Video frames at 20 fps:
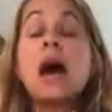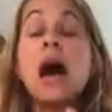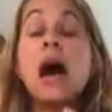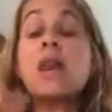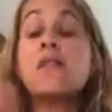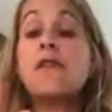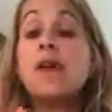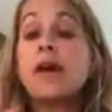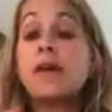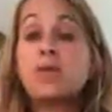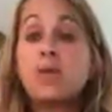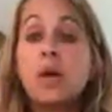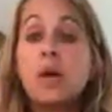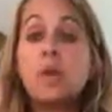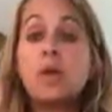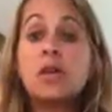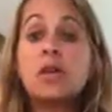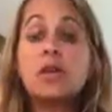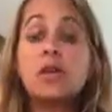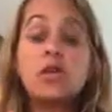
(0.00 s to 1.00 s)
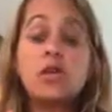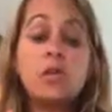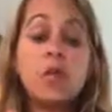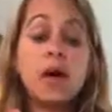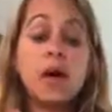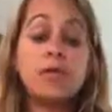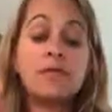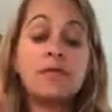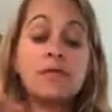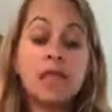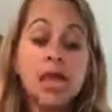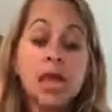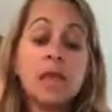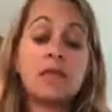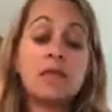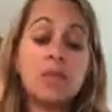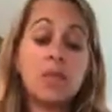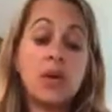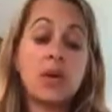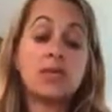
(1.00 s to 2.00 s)
I've had women who have
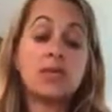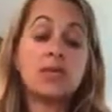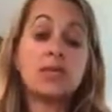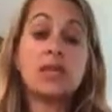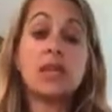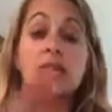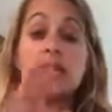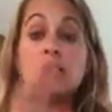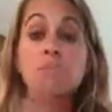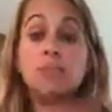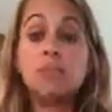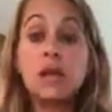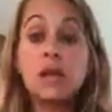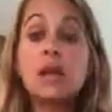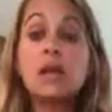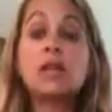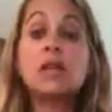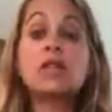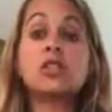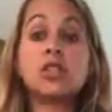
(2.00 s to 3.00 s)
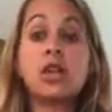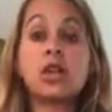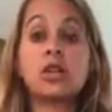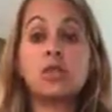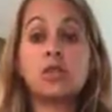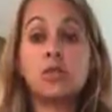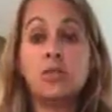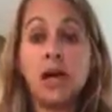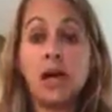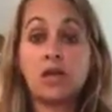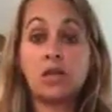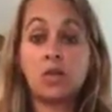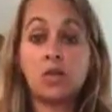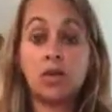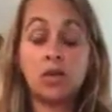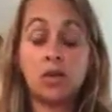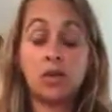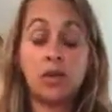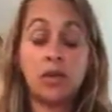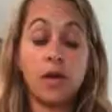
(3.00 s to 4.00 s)
taken the pictures and then immediately changed their
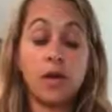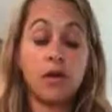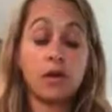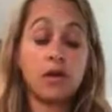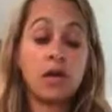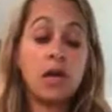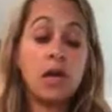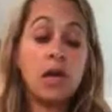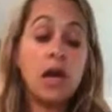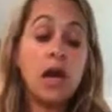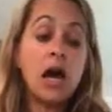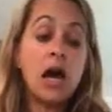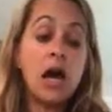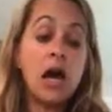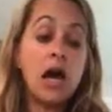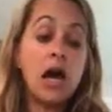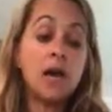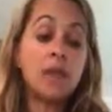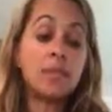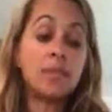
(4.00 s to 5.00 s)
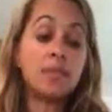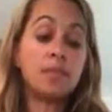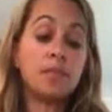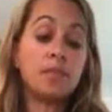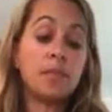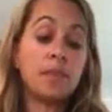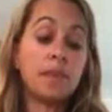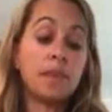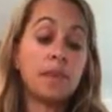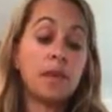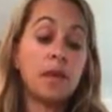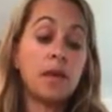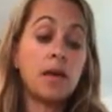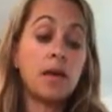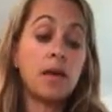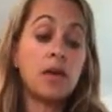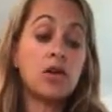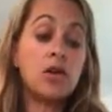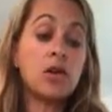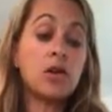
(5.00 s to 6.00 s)
password on their phone.
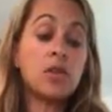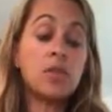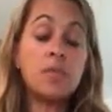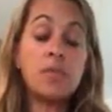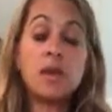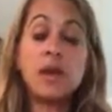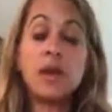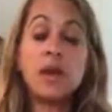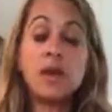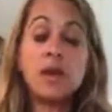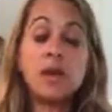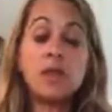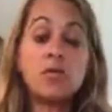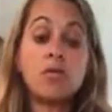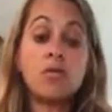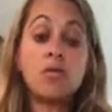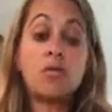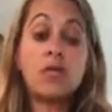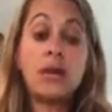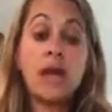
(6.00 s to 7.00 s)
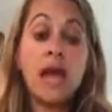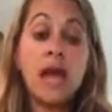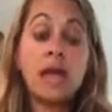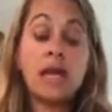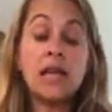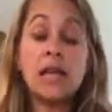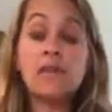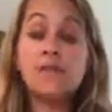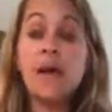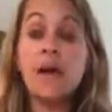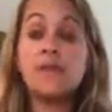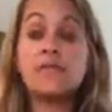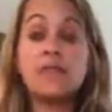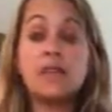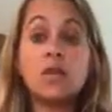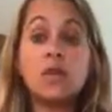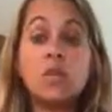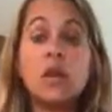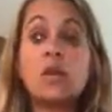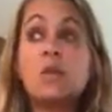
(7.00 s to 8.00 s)
You can be creative. I've
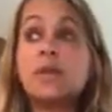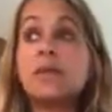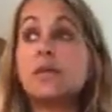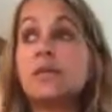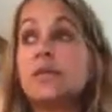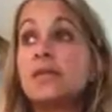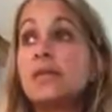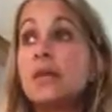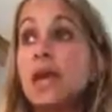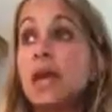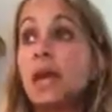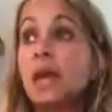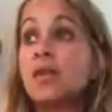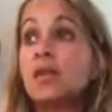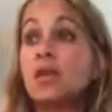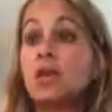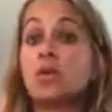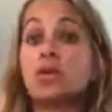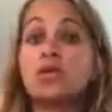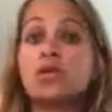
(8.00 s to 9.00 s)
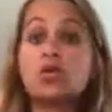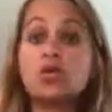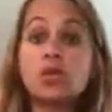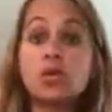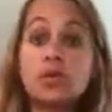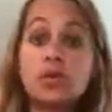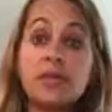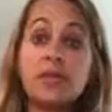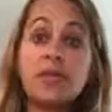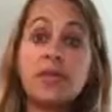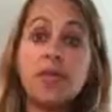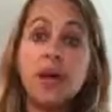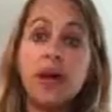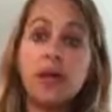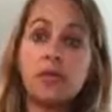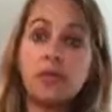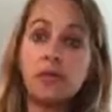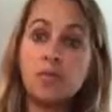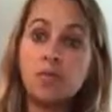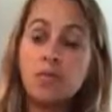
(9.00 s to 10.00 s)
seen women stand on stools in the
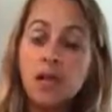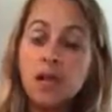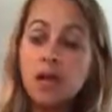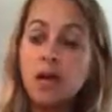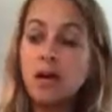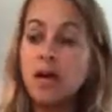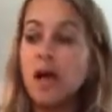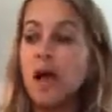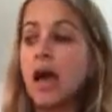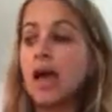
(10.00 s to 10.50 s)
bathroom mirror.